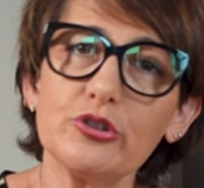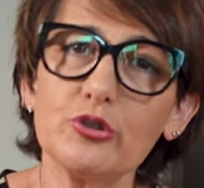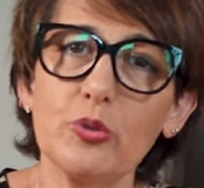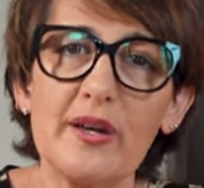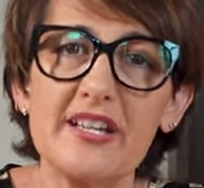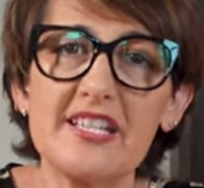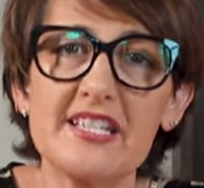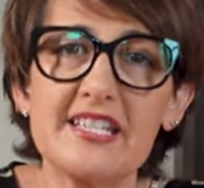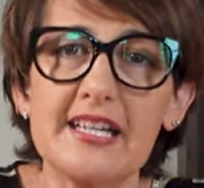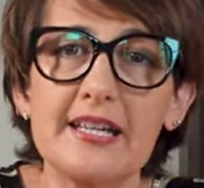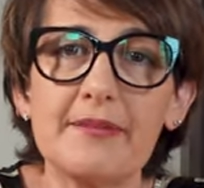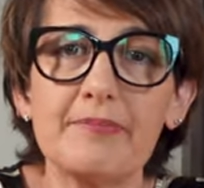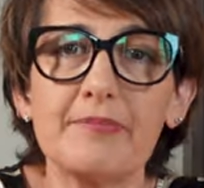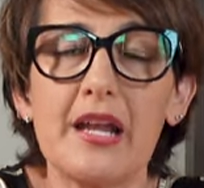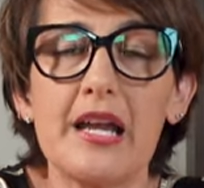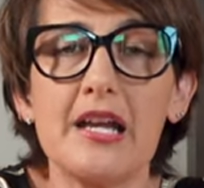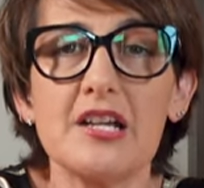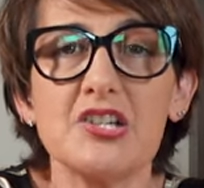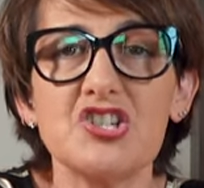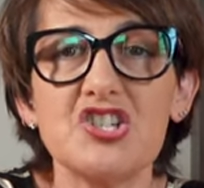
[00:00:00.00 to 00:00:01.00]
20
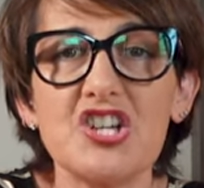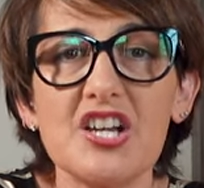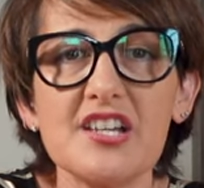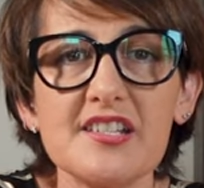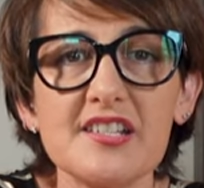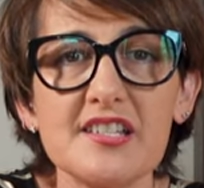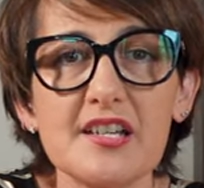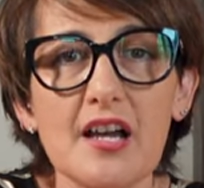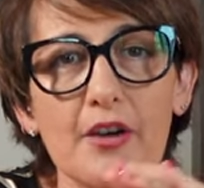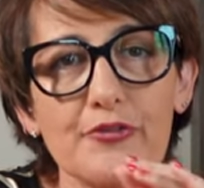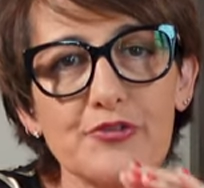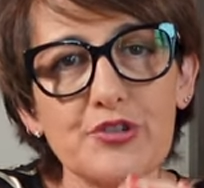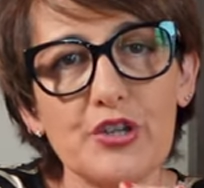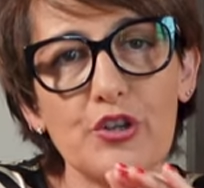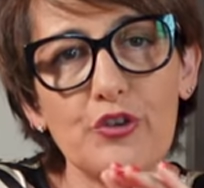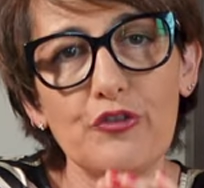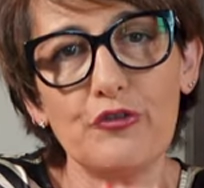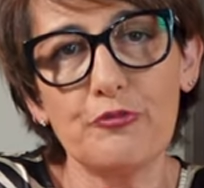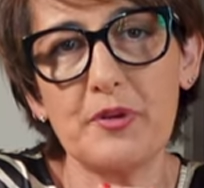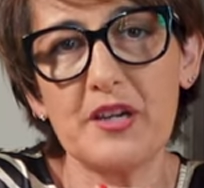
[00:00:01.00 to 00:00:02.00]
just after
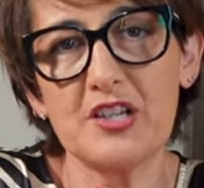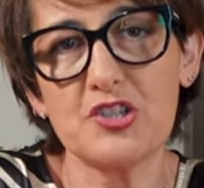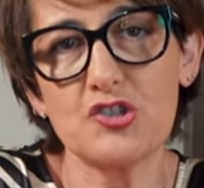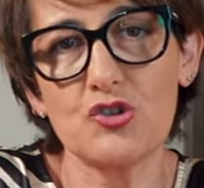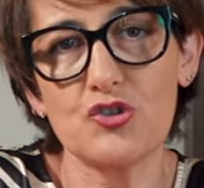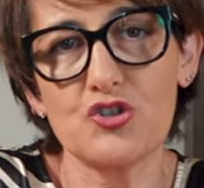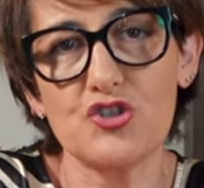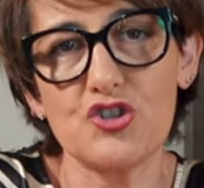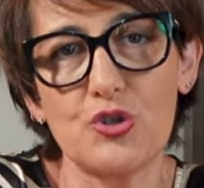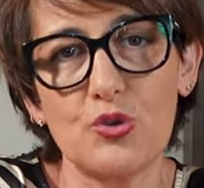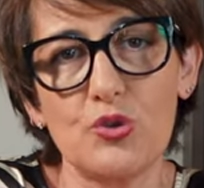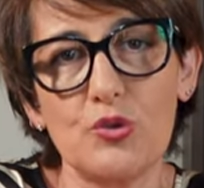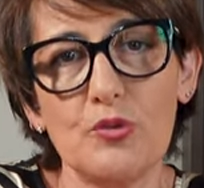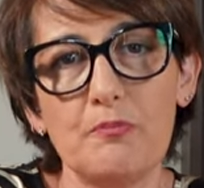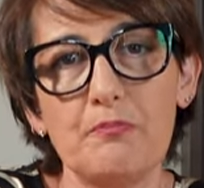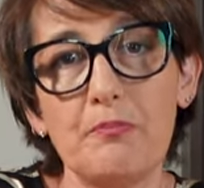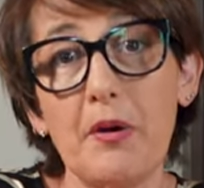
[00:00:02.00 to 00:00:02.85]
you've picked your zoo,